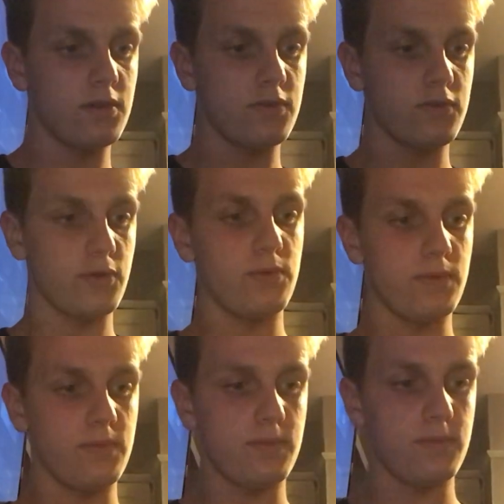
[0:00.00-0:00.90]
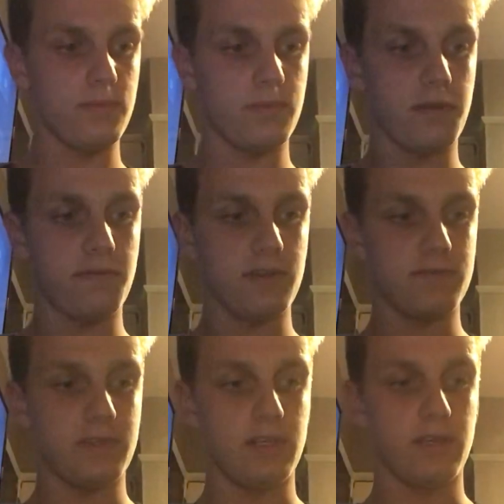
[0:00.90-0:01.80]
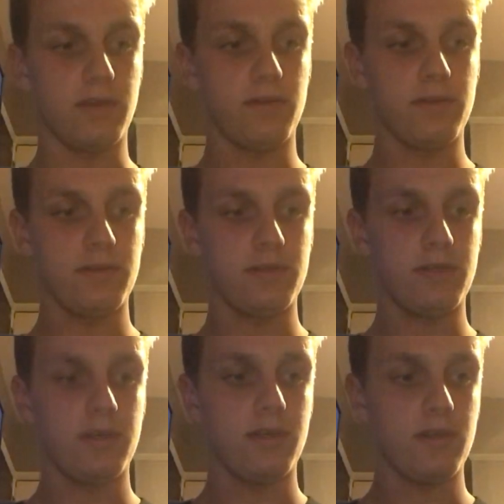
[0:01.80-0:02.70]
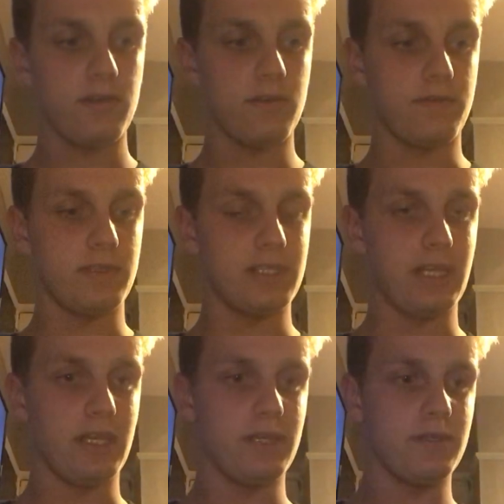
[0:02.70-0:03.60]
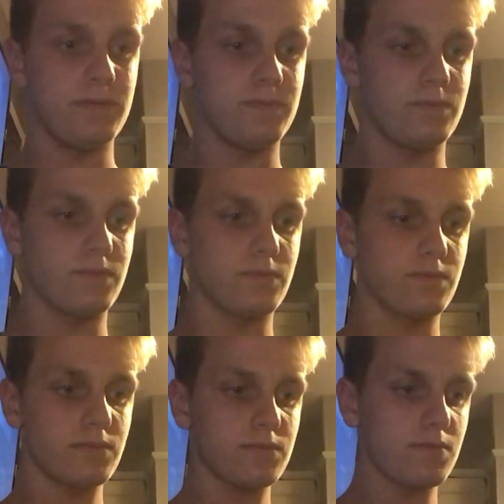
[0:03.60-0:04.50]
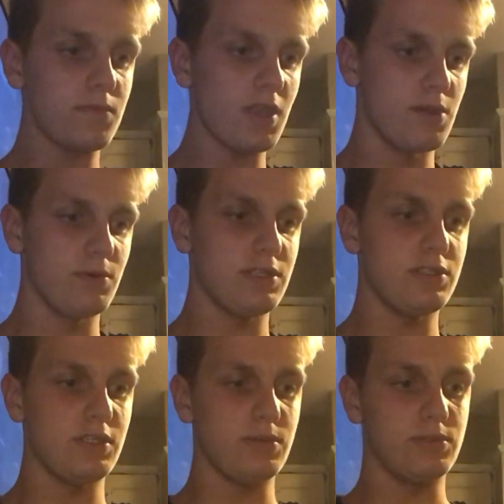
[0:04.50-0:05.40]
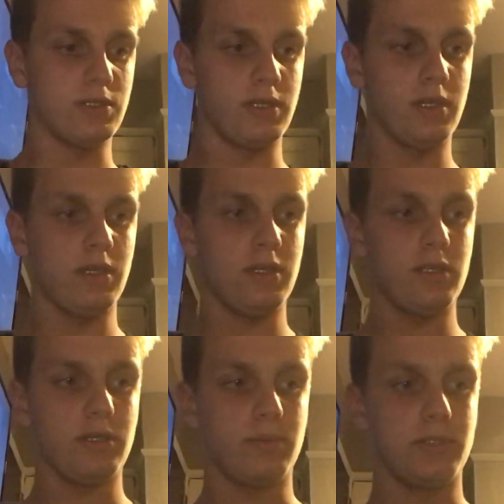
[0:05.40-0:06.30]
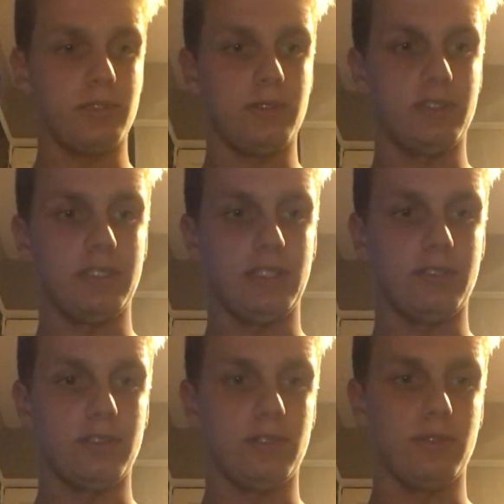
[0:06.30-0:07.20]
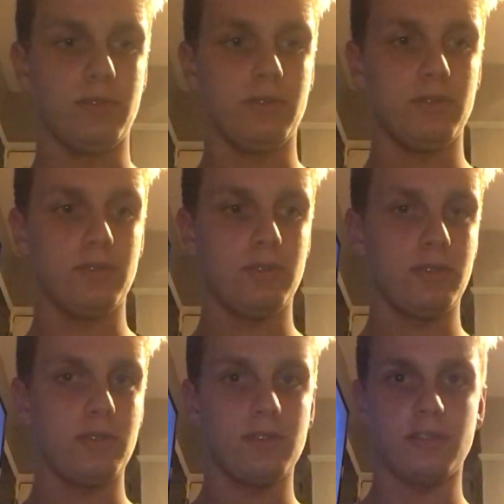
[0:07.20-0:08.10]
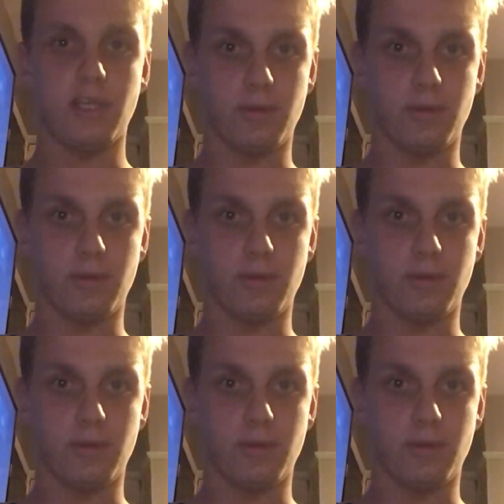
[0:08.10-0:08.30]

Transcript: So my first video, obviously, I wanted to use the opportunity to tell